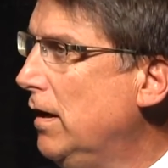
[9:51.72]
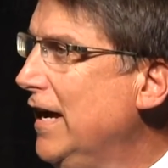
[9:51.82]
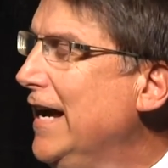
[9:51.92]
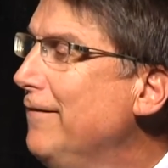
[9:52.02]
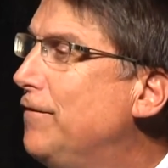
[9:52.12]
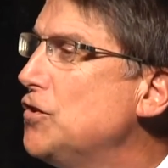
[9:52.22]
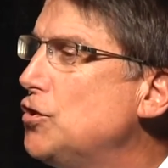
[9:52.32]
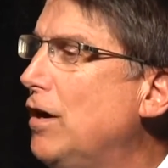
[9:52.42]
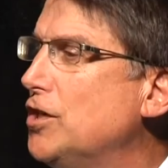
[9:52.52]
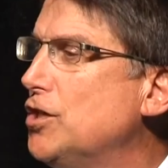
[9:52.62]

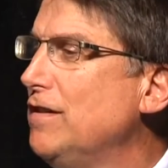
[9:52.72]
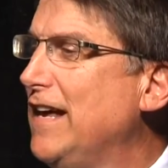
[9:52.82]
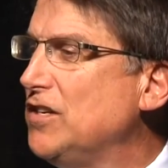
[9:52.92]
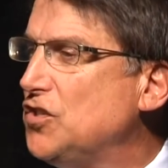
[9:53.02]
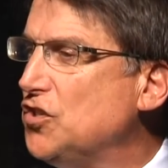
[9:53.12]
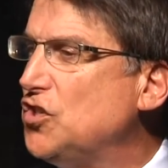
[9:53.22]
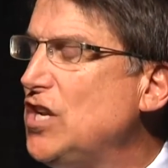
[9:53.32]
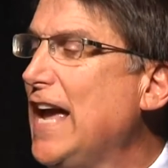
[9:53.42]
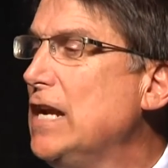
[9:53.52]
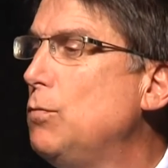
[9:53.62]
Infrastructure that is
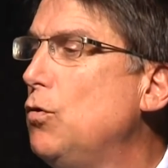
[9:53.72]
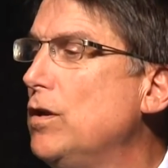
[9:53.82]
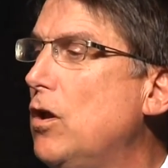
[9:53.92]
sustainable and